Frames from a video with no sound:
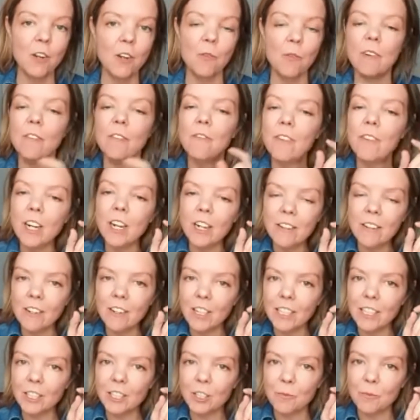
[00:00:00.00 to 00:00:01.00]
we have very,
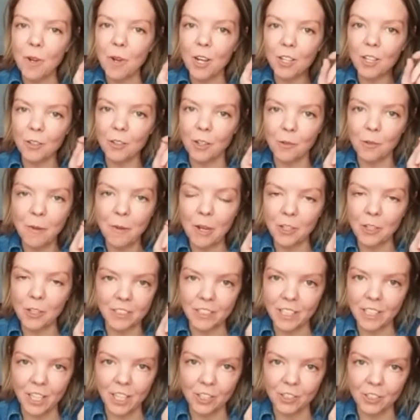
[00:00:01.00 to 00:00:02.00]
very small amount of
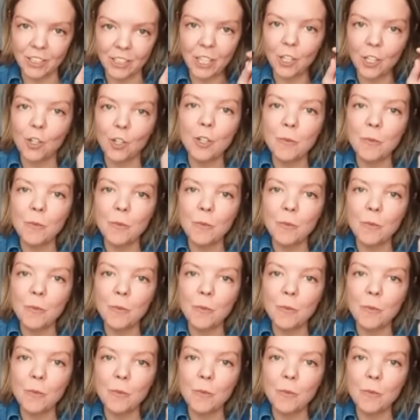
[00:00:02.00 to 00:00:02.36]
cells that